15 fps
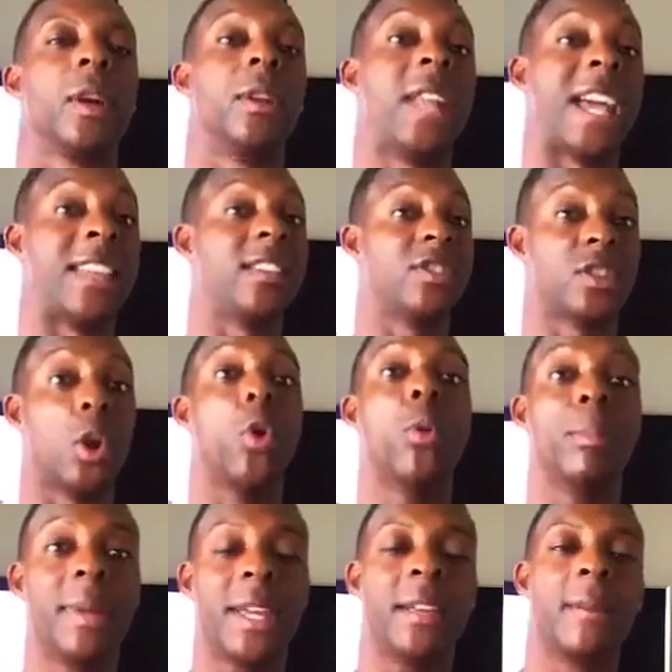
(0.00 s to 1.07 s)
like he showed
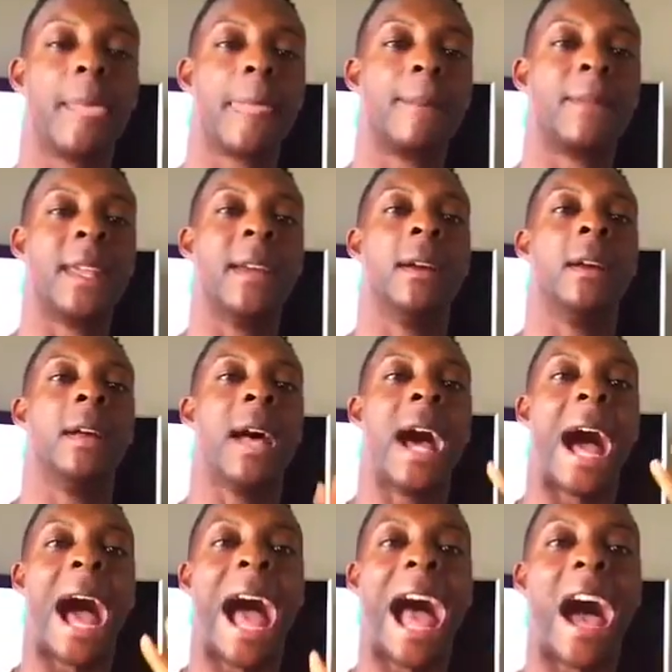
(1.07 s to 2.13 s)
me,
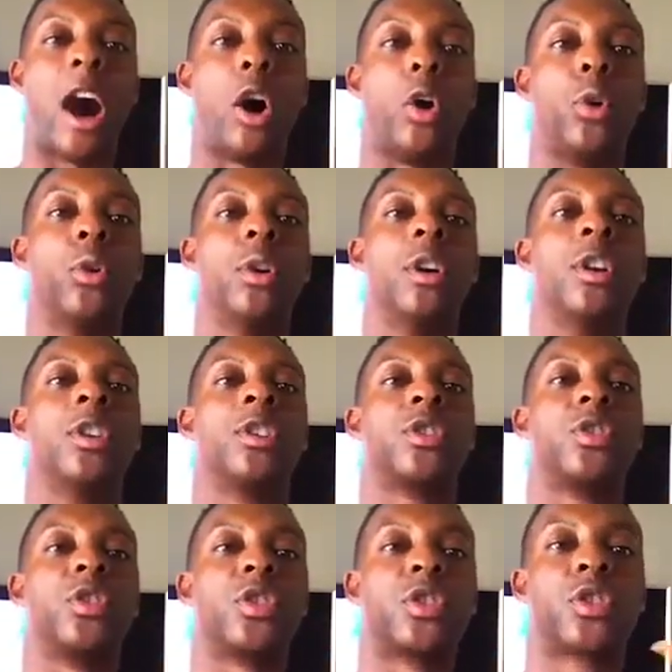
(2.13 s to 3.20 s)
how
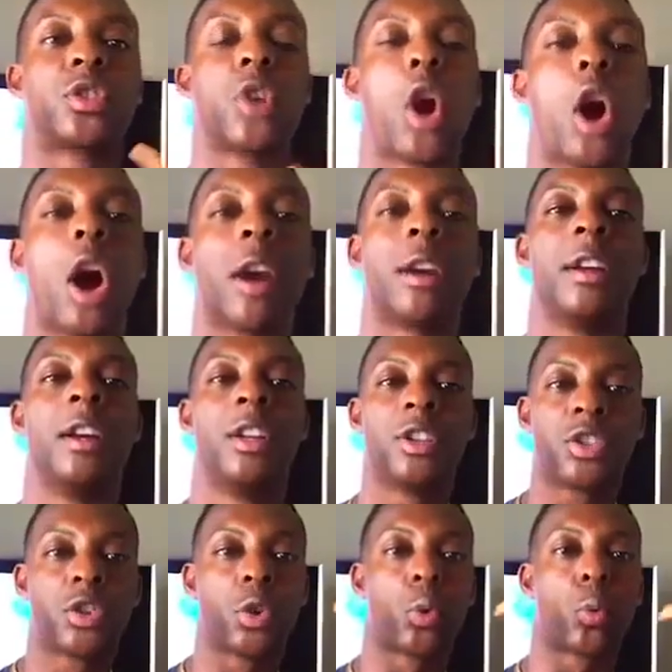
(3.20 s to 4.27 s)
to
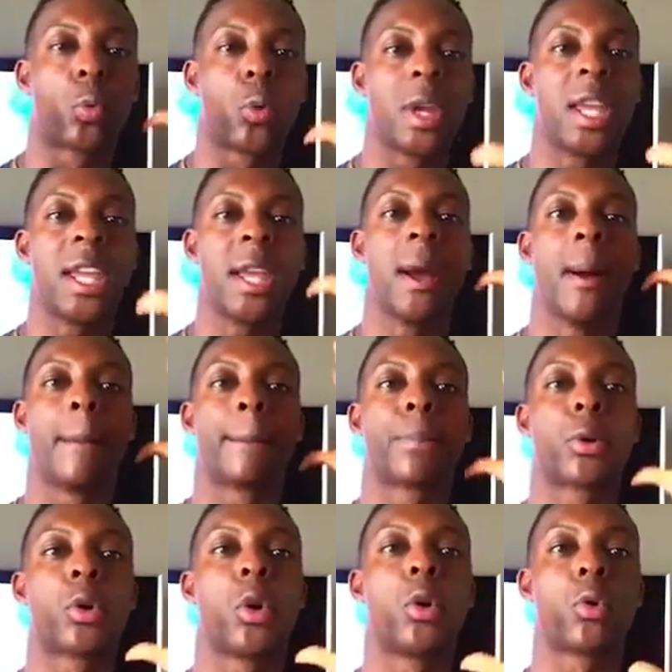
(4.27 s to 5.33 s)
start to
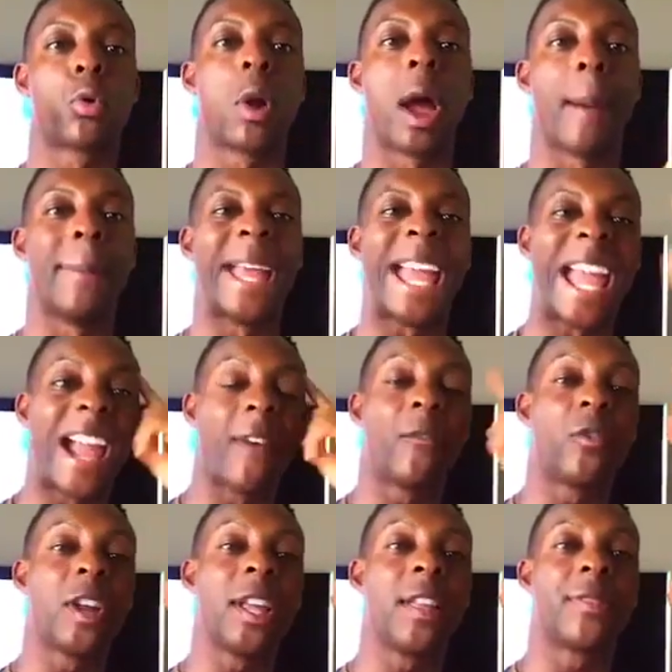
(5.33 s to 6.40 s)
reprogram
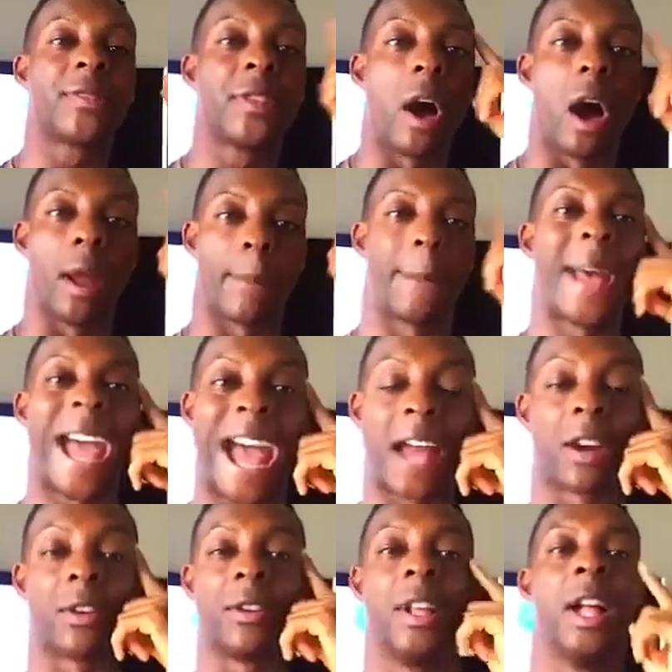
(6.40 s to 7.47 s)
every thought
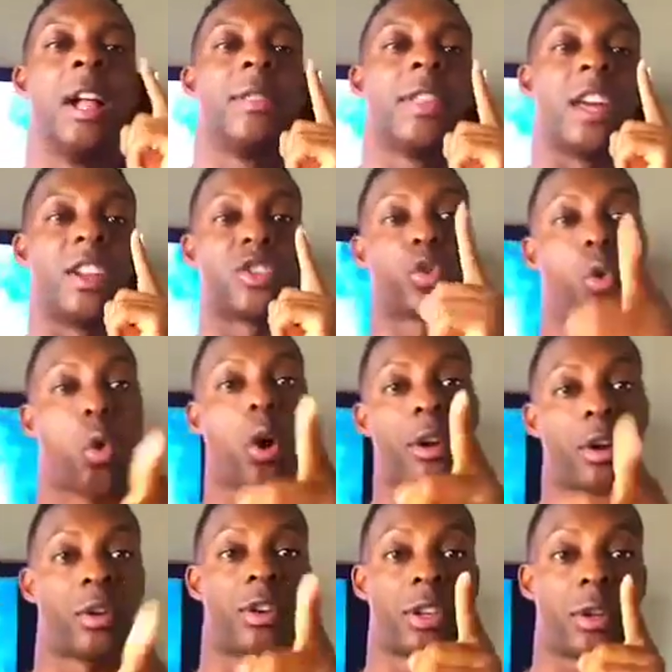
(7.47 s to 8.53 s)
pattern that is
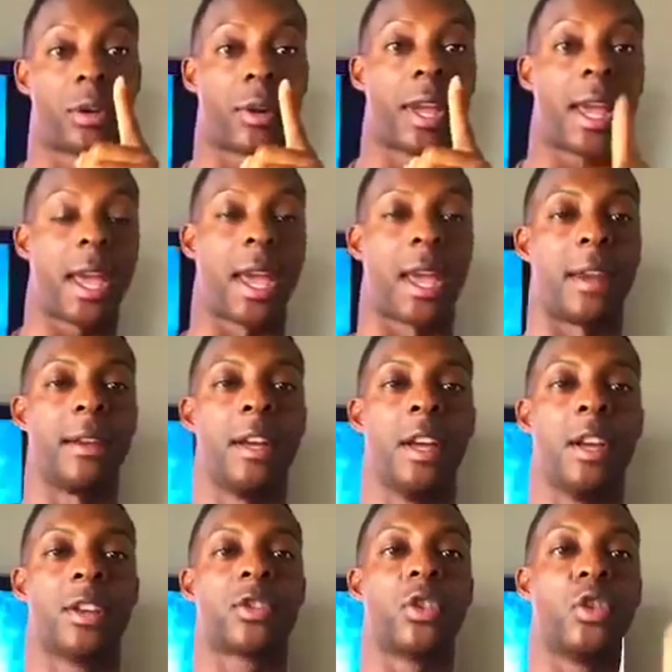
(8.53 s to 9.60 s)
going on in your head.
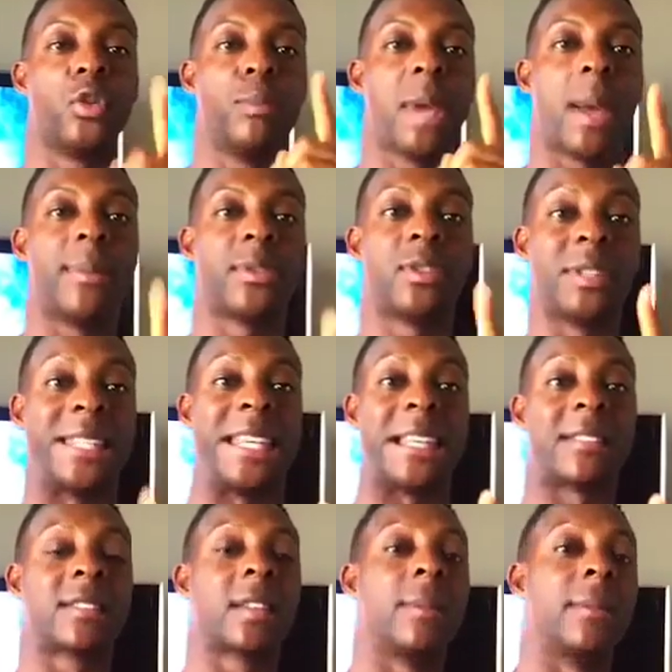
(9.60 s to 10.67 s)
So you'll be able to
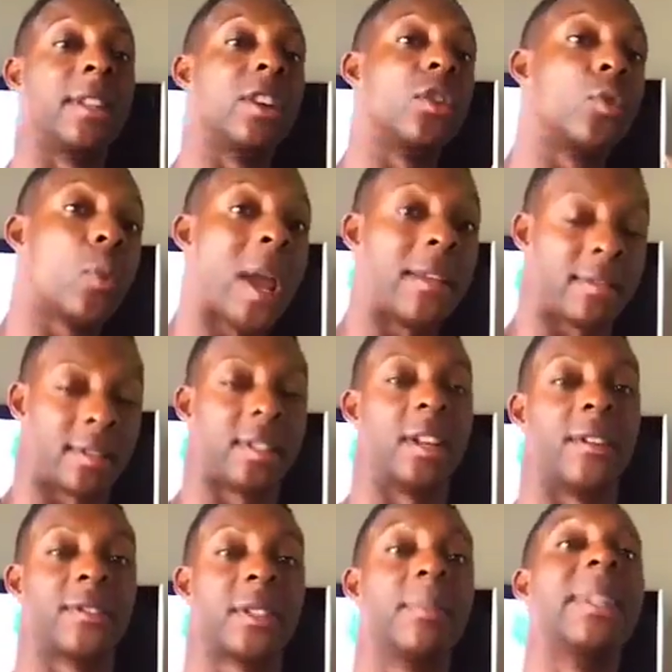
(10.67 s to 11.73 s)
get some of the great
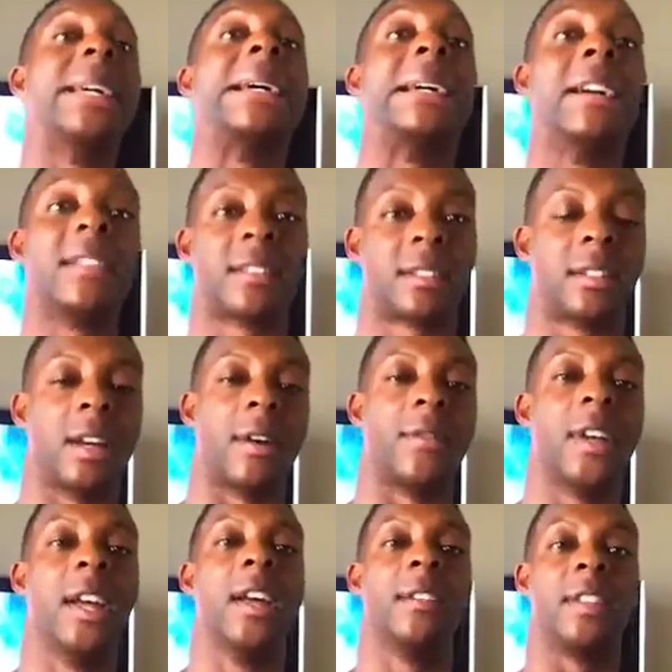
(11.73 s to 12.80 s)
stuff, some of the good stuff
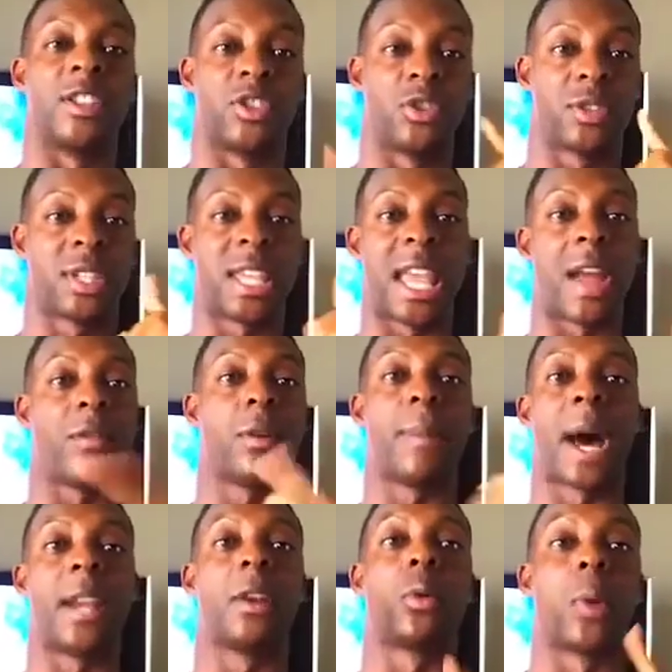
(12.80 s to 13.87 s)
that you see
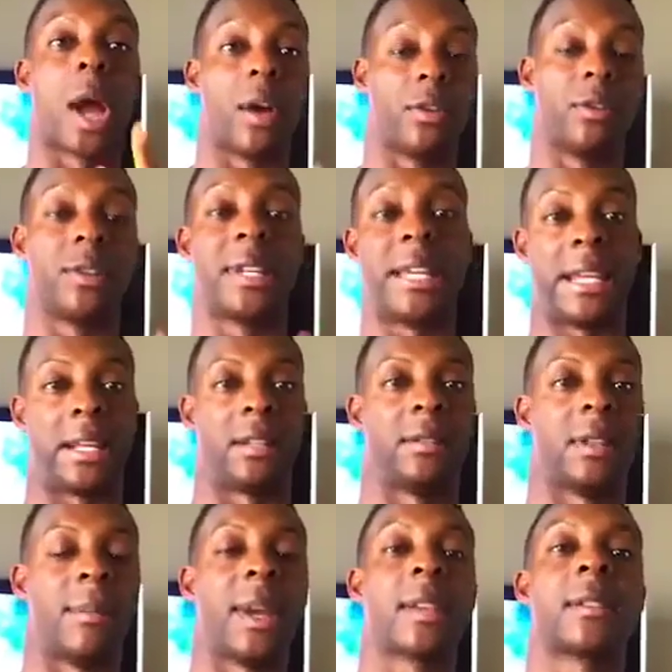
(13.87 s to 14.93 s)
everybody around you getting.
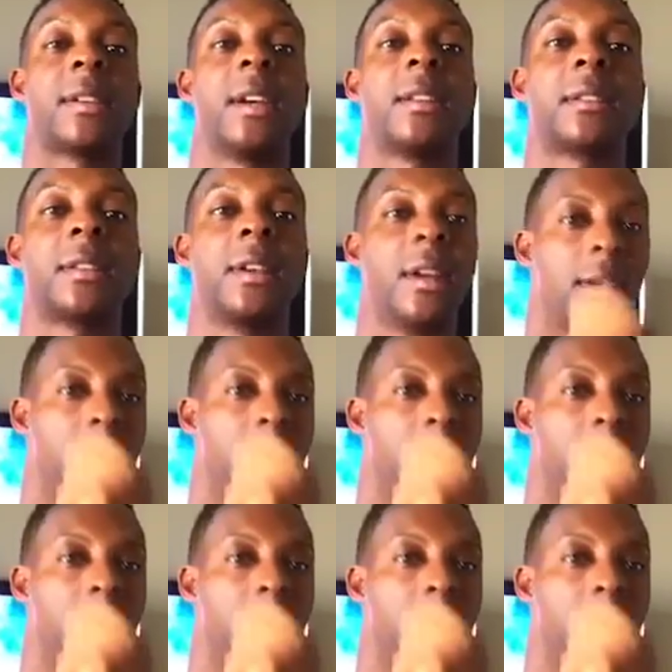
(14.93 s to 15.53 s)
That makes sense?